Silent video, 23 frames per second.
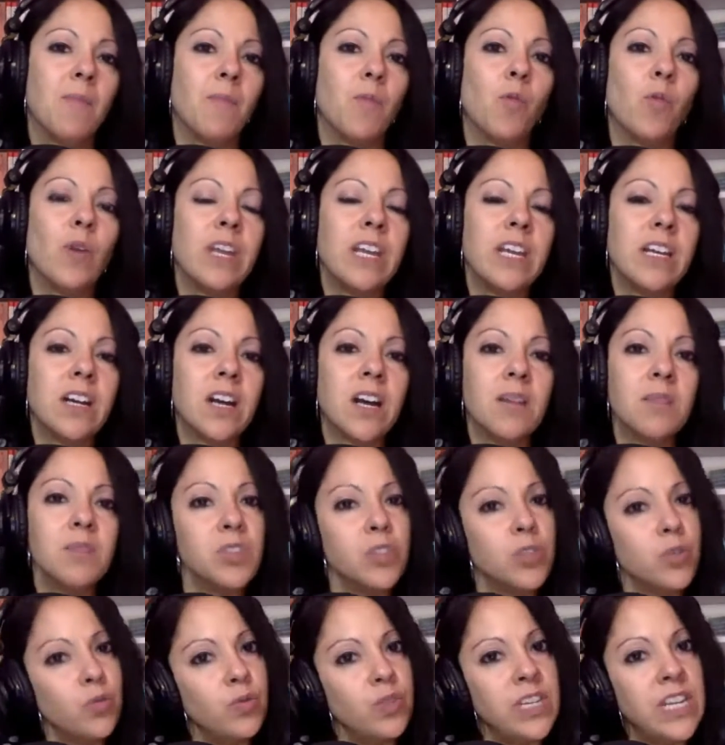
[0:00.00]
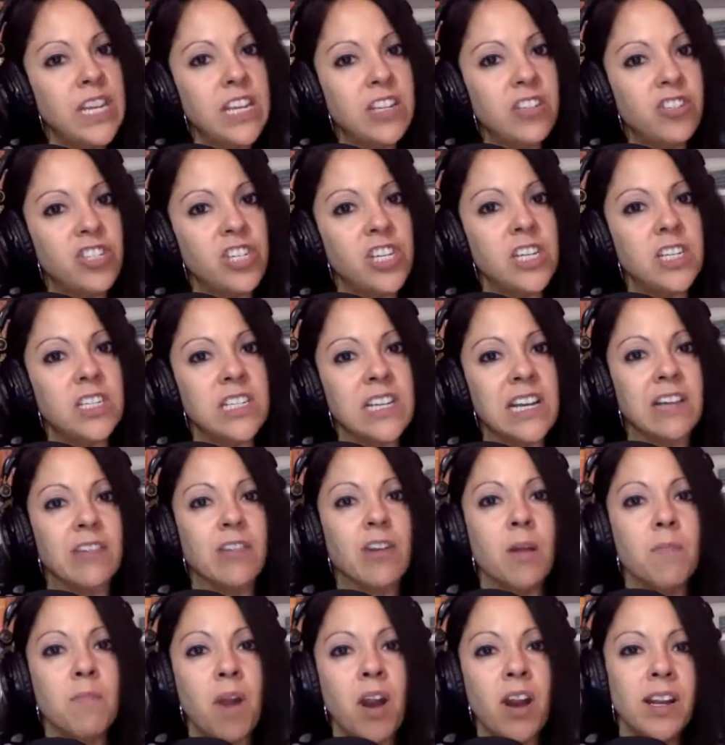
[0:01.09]
When it comes to niching down
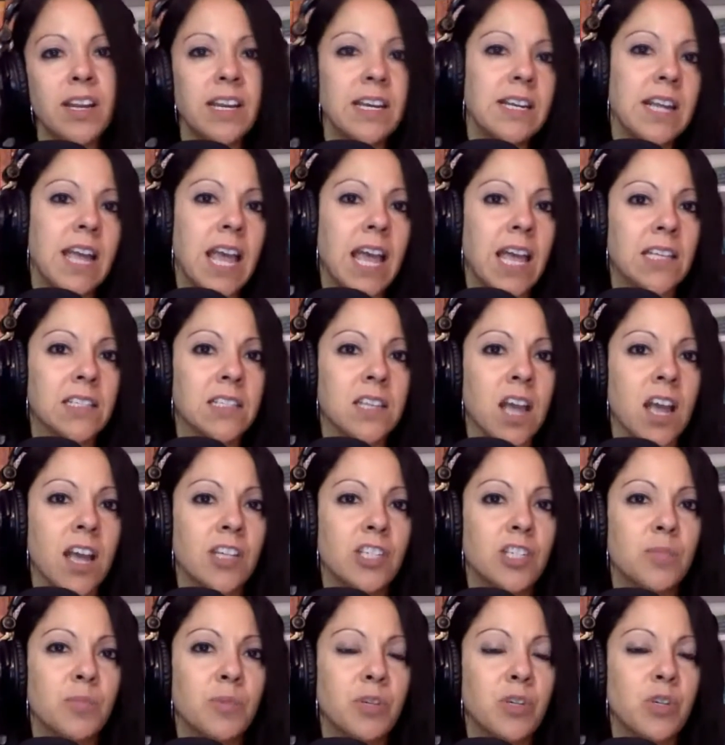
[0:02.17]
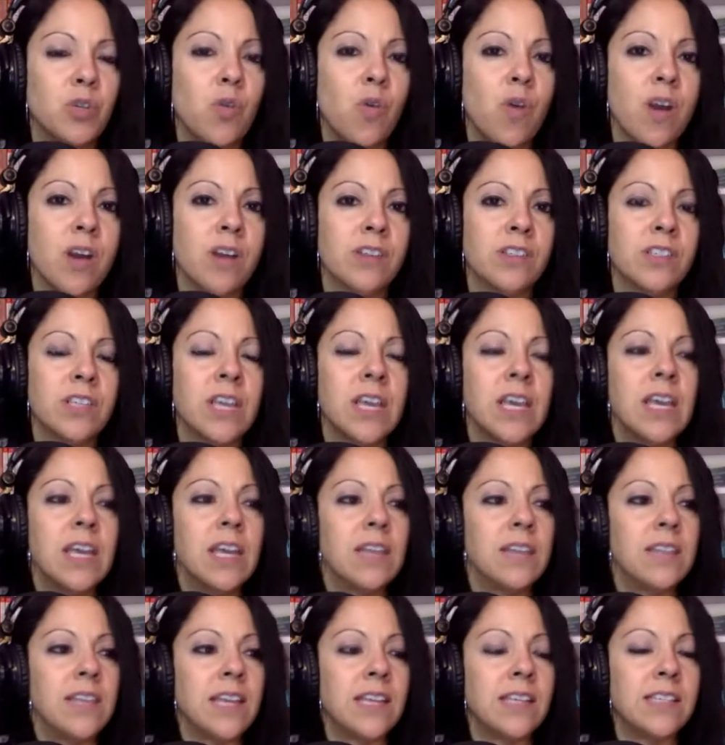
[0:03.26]
our market as entrepreneurs,
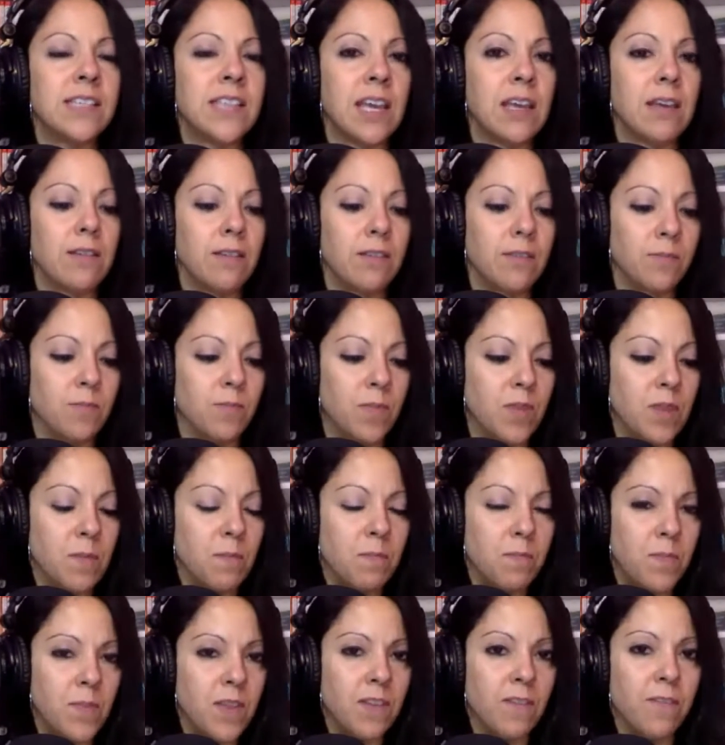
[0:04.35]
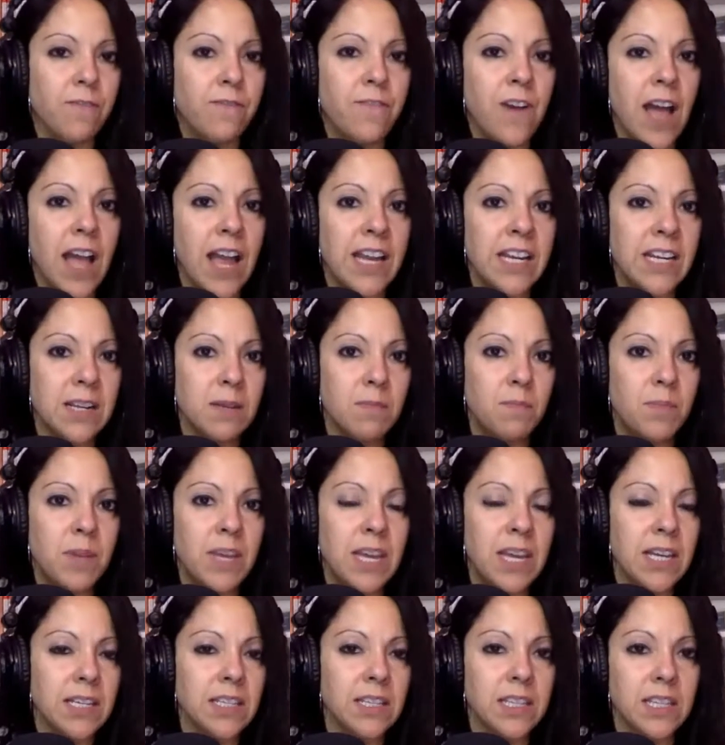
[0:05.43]
they say find and
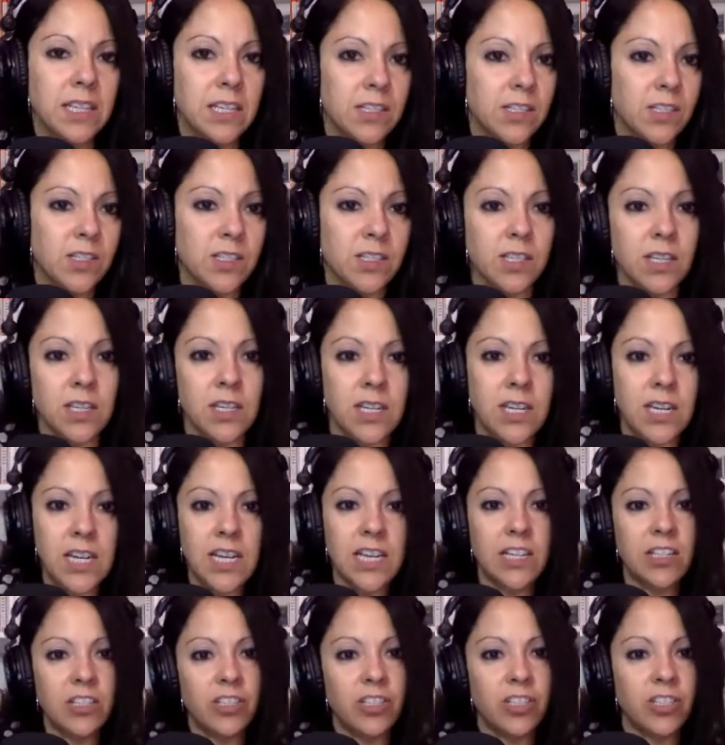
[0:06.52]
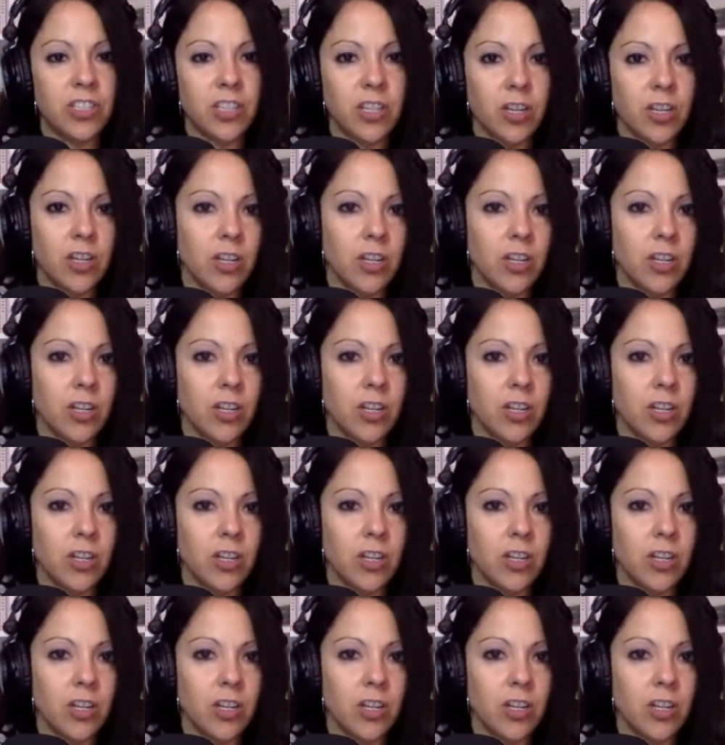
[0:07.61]
pick this niche,